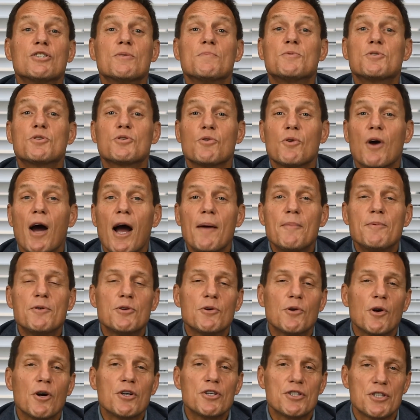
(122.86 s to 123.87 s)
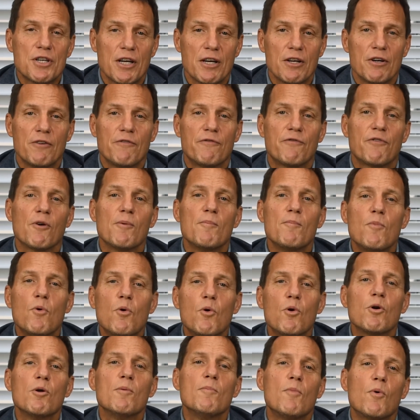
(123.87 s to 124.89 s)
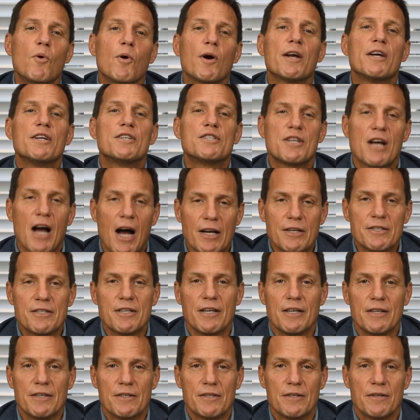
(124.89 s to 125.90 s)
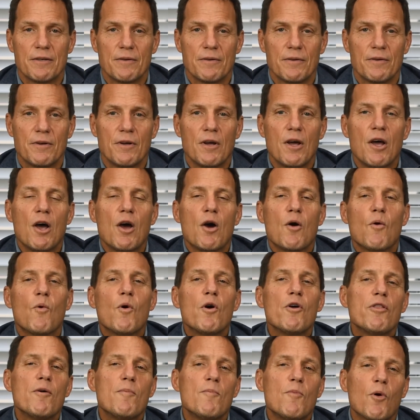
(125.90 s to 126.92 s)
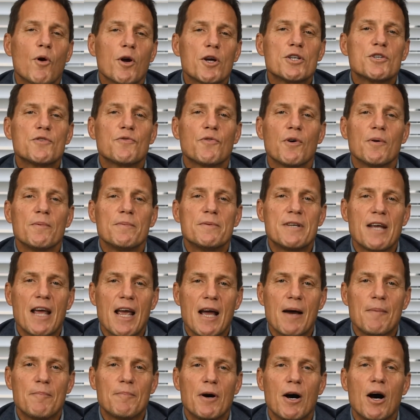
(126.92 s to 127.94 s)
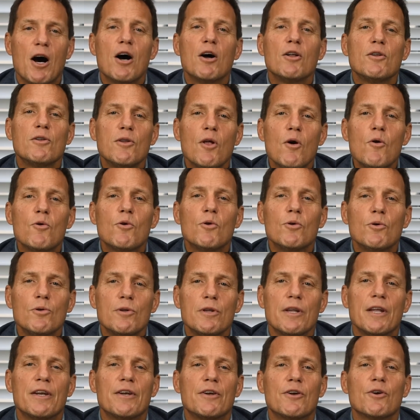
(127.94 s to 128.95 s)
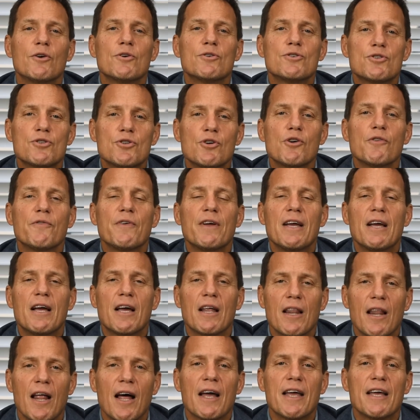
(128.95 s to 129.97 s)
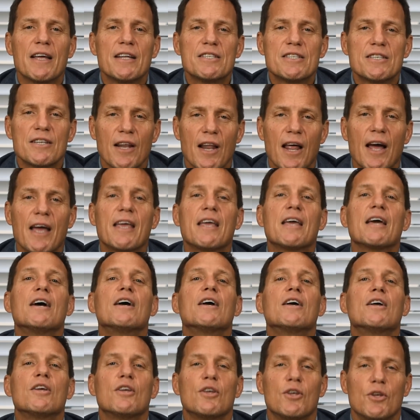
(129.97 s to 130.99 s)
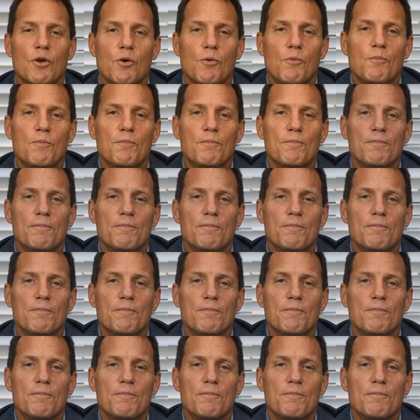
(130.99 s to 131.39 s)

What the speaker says: subscribe to our channel for more mortgage content. We're the Mortgage Firm Tampa, a local lender serving clients like you.